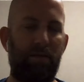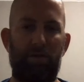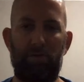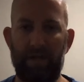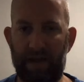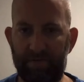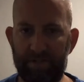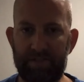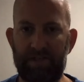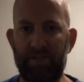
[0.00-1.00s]
you can have a
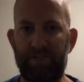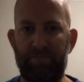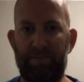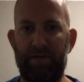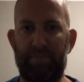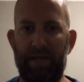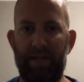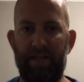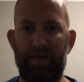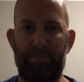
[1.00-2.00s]
discussion, but it
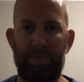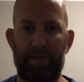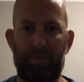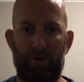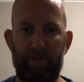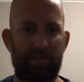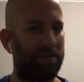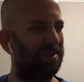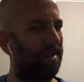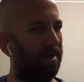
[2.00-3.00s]
might end up being where it's
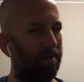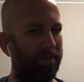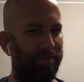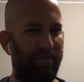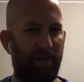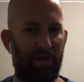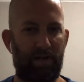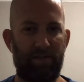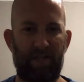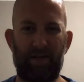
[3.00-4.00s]
just not a good fit
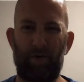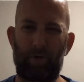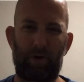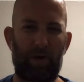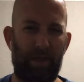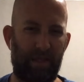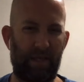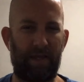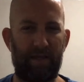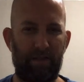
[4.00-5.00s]
because they don't
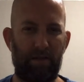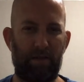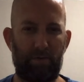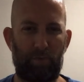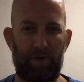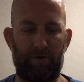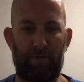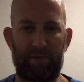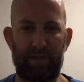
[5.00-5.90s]
get what you're up